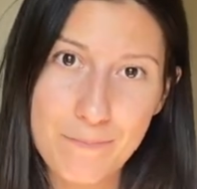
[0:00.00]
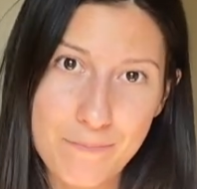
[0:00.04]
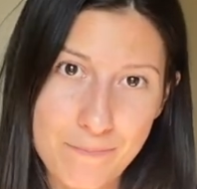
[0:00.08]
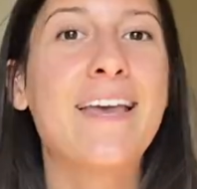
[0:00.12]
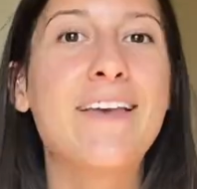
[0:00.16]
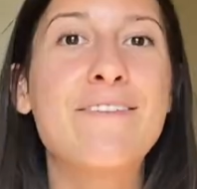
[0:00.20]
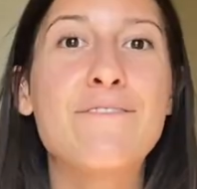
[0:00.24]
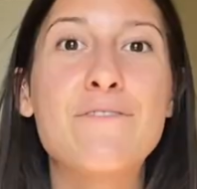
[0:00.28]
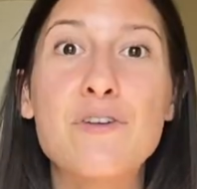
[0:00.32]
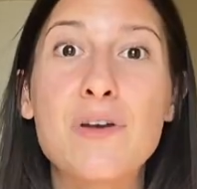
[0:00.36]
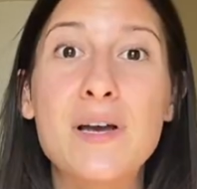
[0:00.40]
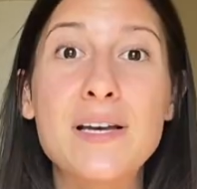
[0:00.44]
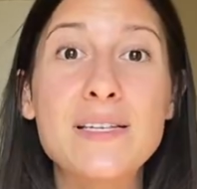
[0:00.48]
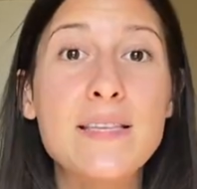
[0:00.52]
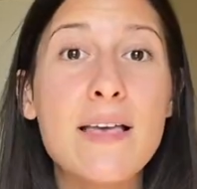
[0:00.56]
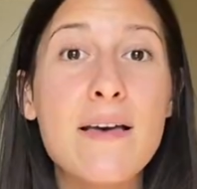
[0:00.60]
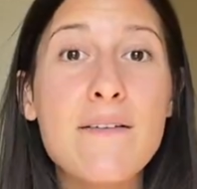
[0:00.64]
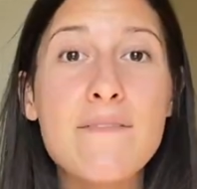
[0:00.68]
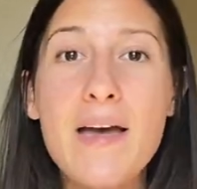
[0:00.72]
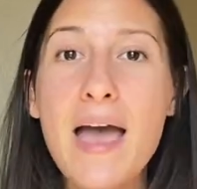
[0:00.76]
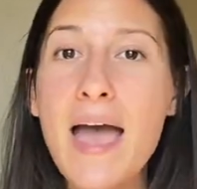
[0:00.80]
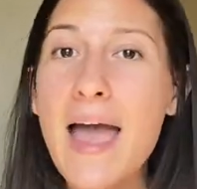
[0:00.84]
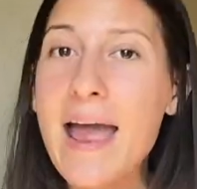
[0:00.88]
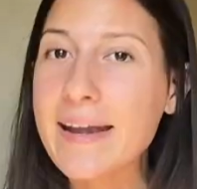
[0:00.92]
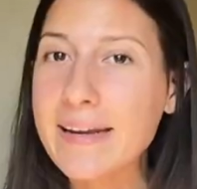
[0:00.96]
If you guys
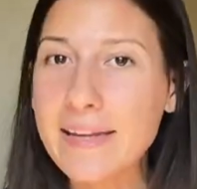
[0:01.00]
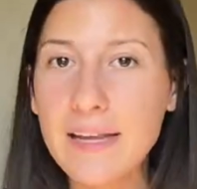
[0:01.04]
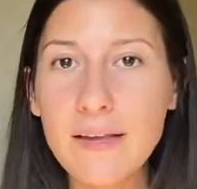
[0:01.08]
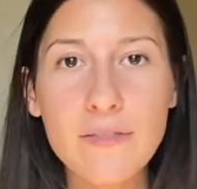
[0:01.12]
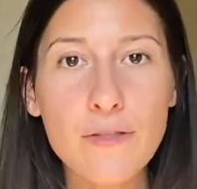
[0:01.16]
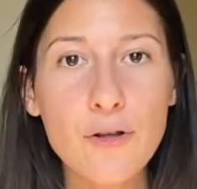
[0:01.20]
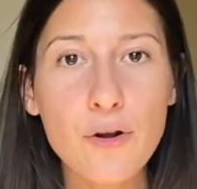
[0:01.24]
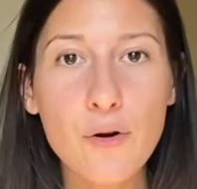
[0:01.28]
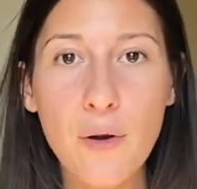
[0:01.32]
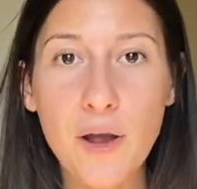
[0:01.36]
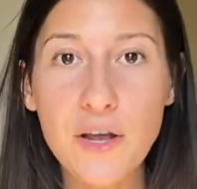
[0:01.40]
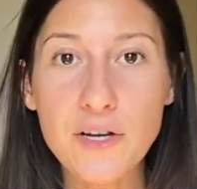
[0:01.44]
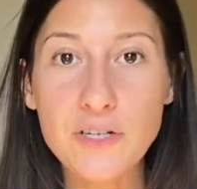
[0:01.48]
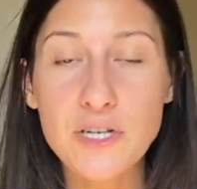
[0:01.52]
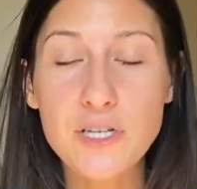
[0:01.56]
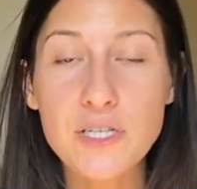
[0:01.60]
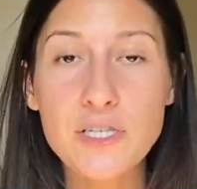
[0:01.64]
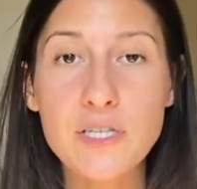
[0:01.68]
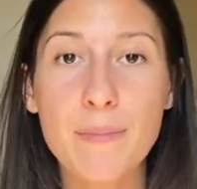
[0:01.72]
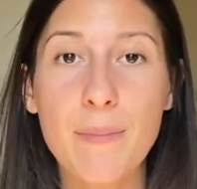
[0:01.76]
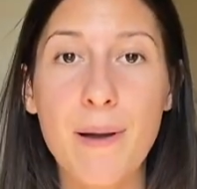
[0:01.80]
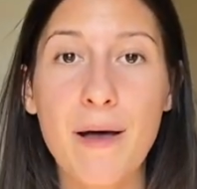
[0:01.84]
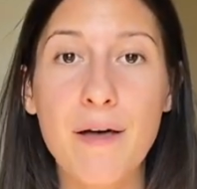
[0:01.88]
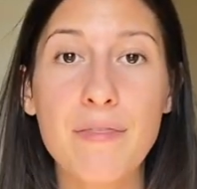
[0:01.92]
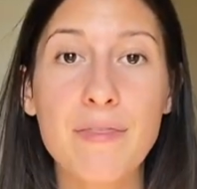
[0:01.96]
have any other questions
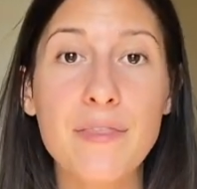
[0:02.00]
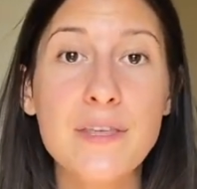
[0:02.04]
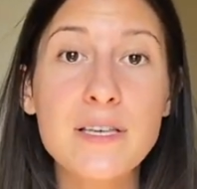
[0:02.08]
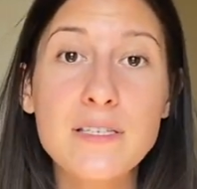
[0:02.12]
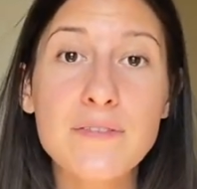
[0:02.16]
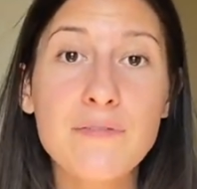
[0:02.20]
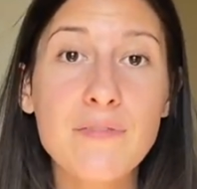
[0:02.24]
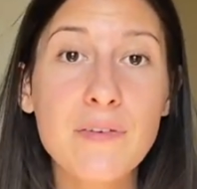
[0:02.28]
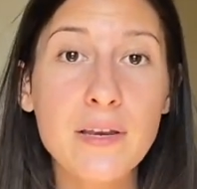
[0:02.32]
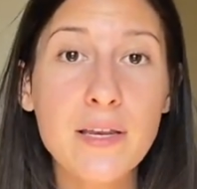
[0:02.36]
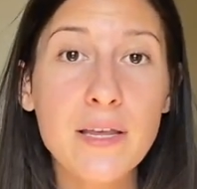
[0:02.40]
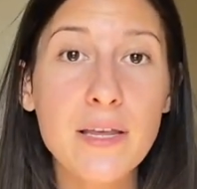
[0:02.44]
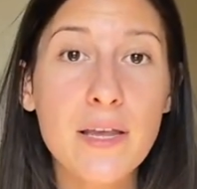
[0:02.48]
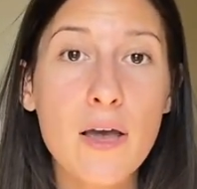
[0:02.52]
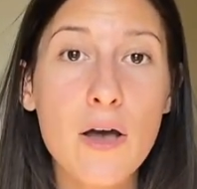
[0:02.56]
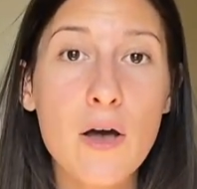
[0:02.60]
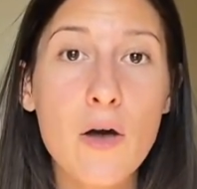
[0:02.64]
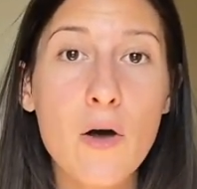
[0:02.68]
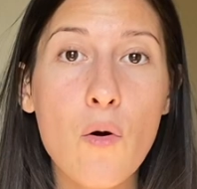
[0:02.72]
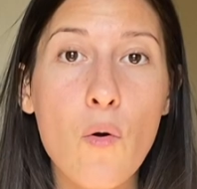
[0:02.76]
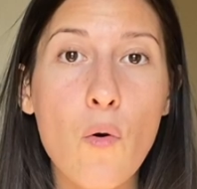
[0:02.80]
about this video